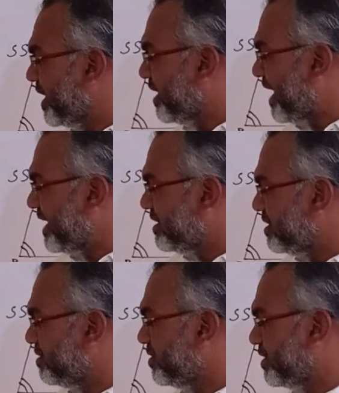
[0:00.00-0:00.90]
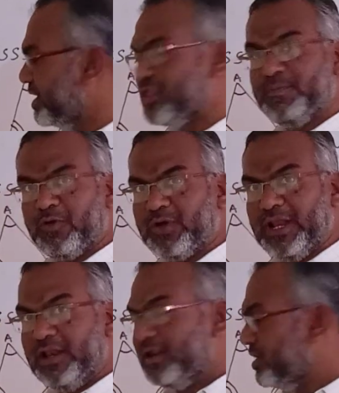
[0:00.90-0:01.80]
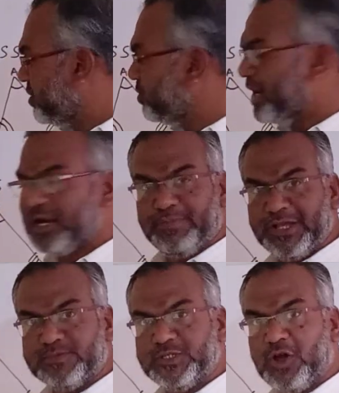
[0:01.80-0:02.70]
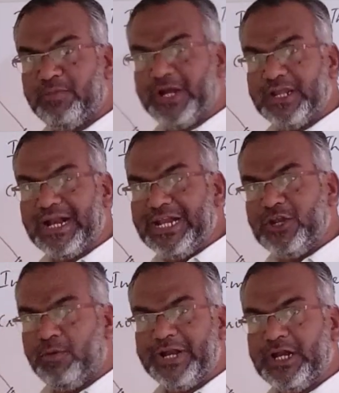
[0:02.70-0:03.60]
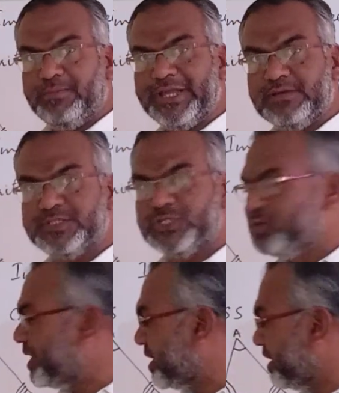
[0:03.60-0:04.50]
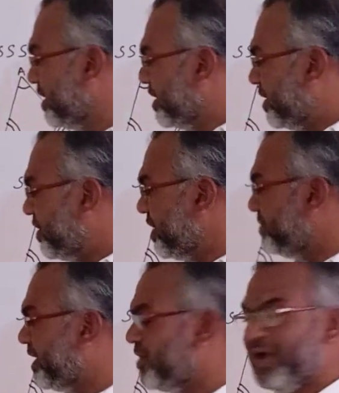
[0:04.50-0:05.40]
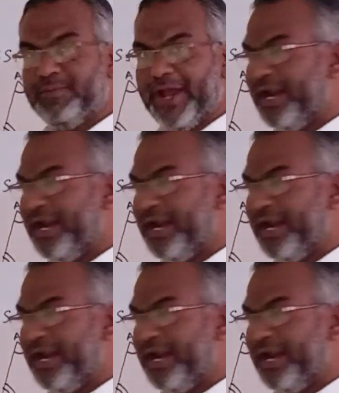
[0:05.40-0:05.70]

can write reciprocal, numerator becomes denominator and denominator becomes numerator. dB divided by